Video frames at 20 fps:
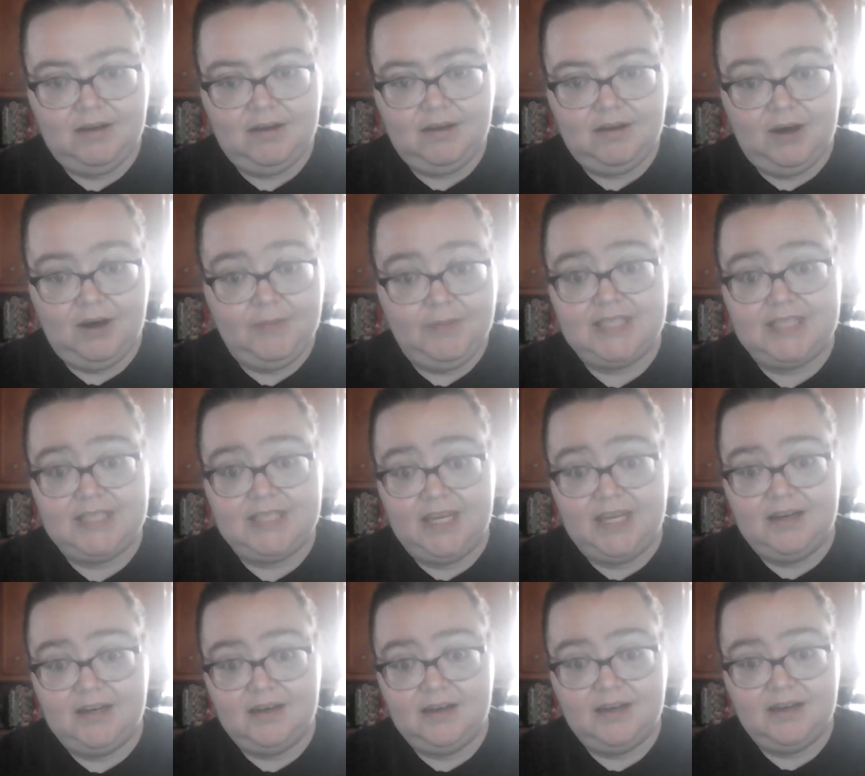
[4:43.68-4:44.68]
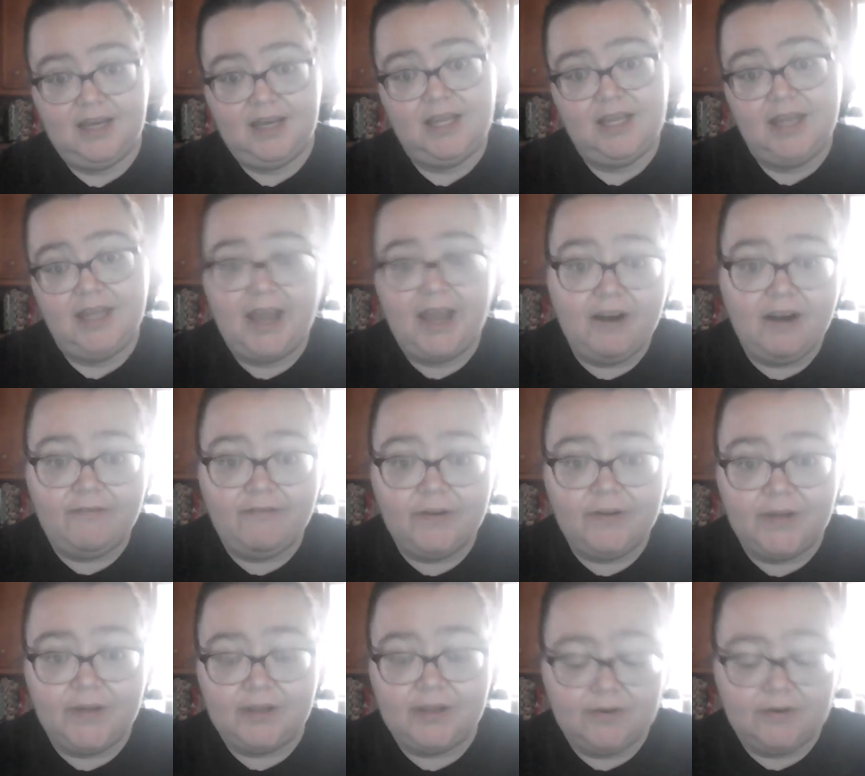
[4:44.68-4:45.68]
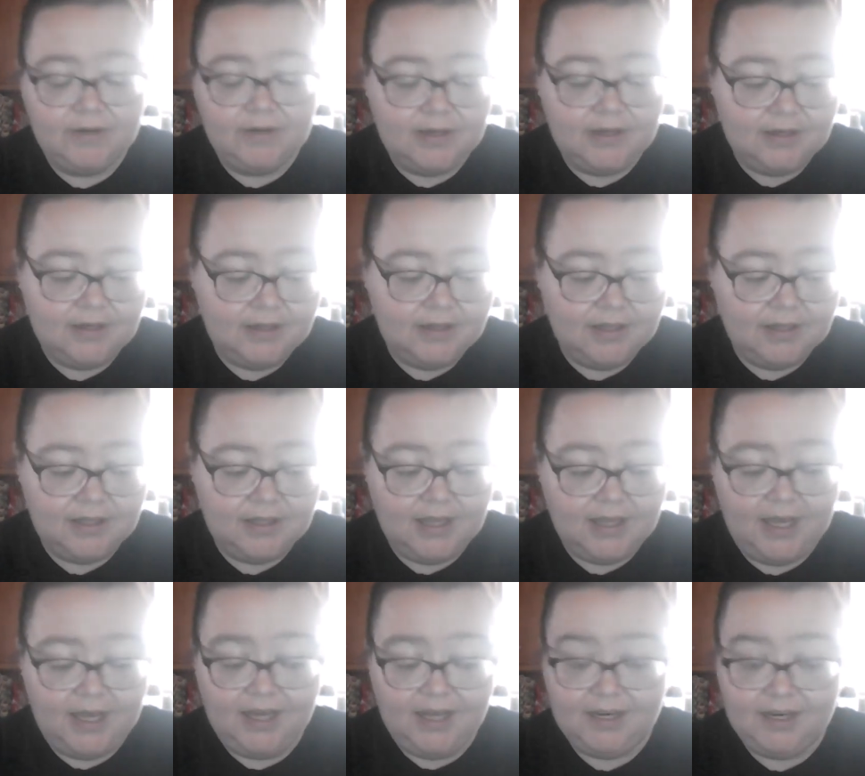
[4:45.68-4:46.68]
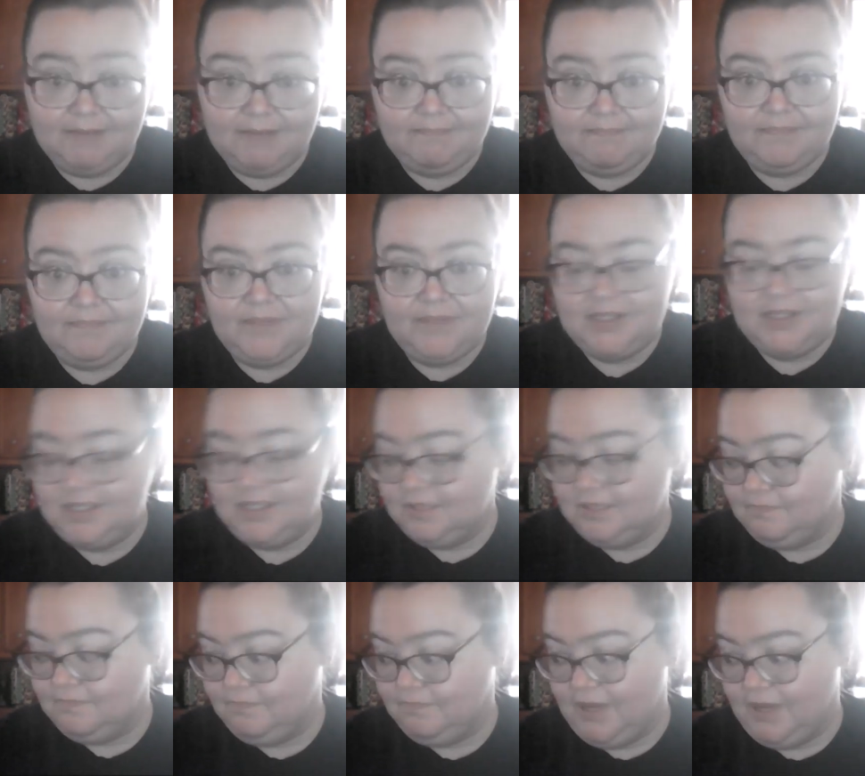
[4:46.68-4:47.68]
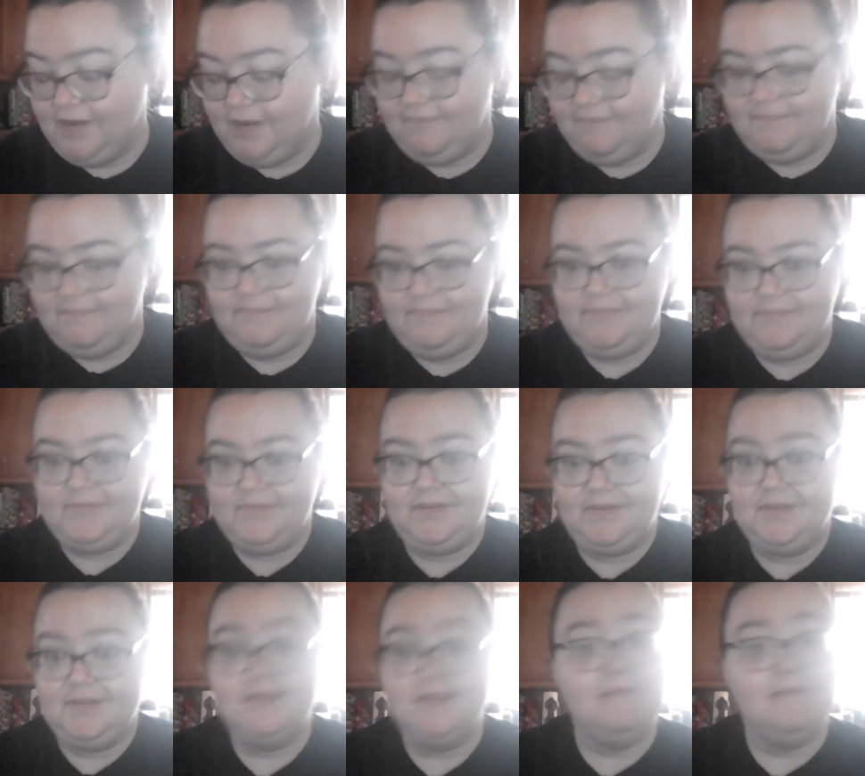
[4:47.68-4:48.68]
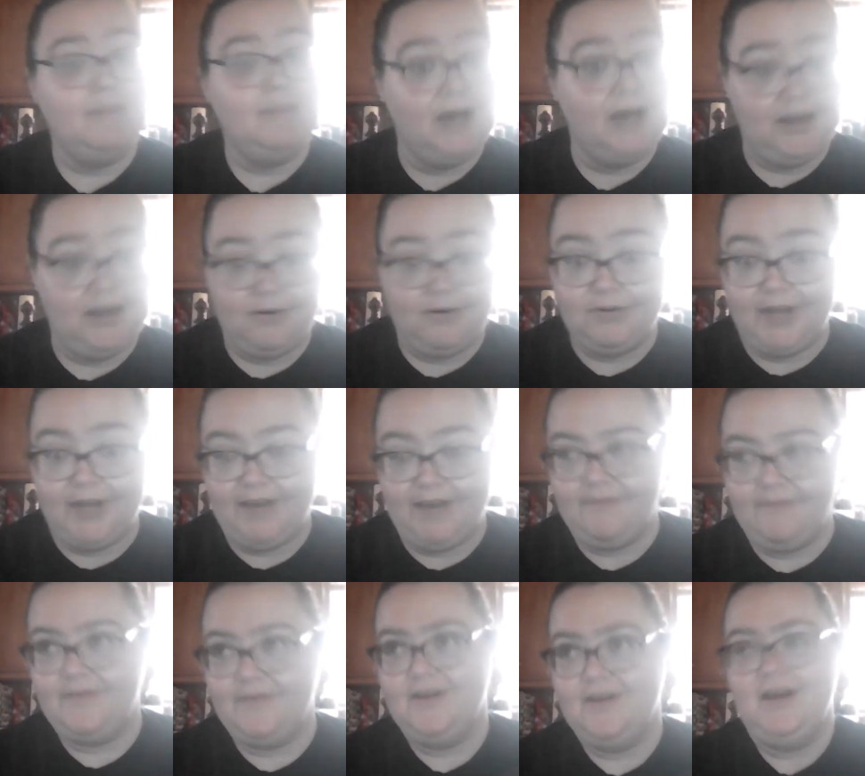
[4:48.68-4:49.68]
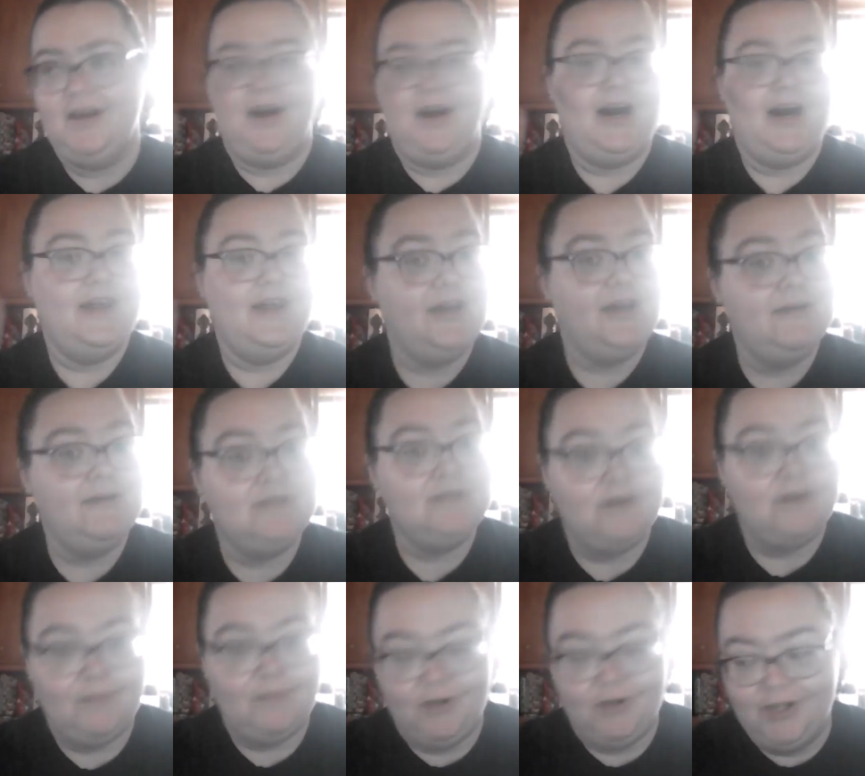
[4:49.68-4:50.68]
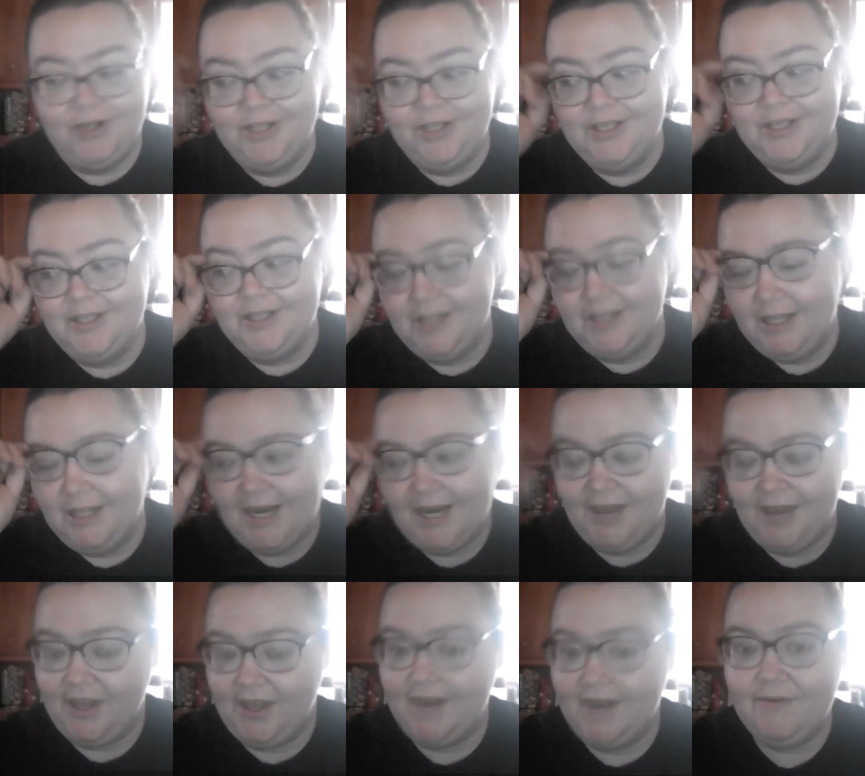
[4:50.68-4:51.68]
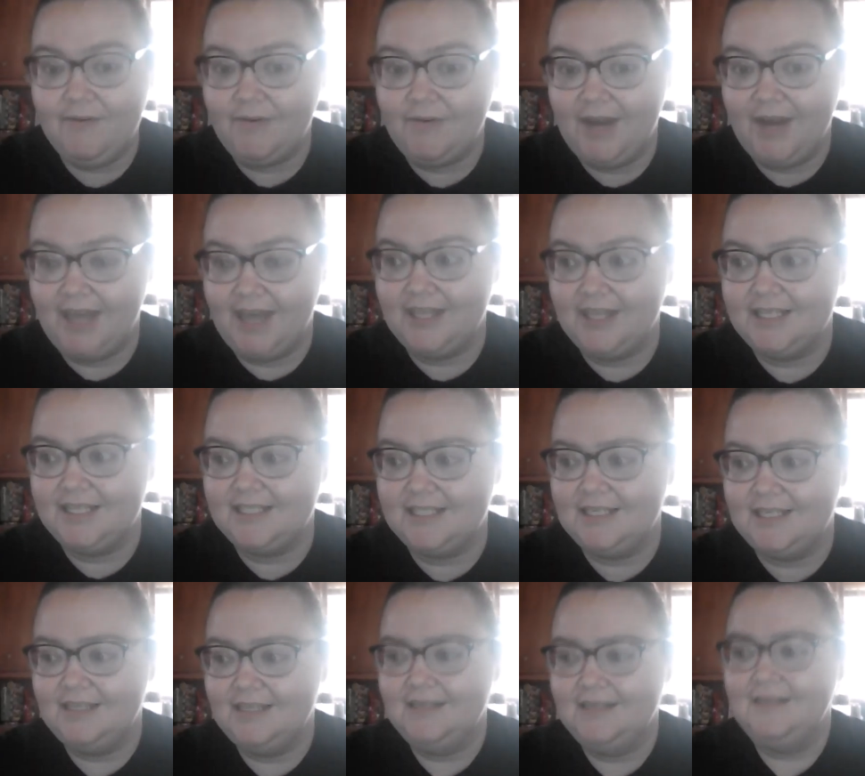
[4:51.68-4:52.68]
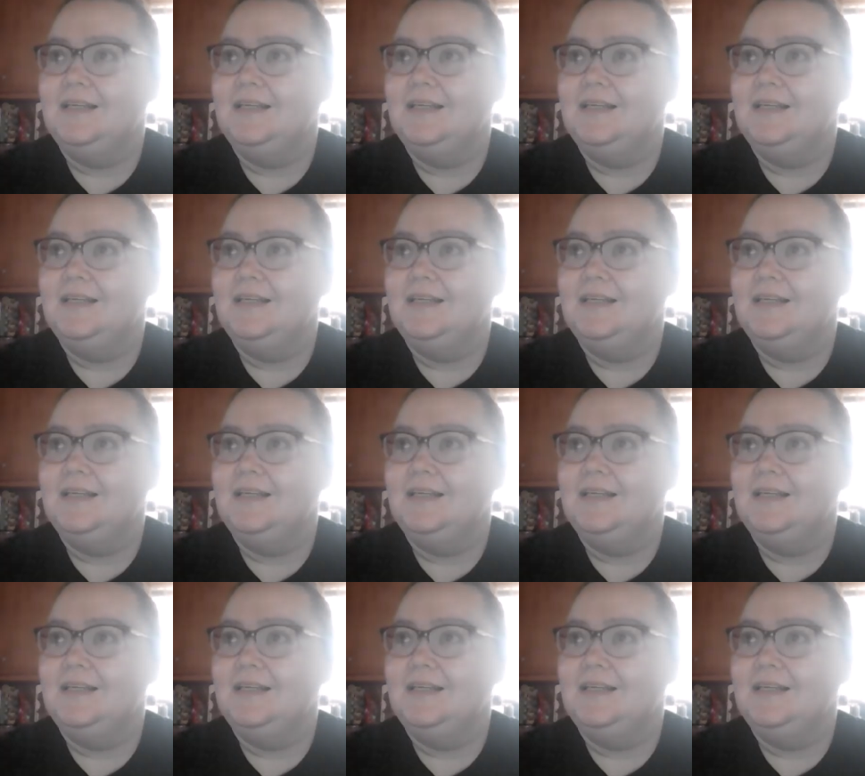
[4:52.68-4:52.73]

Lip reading: on my skin and the air flowing through it. And this has been my whole life. I thought it was normal. I thought everyone had this.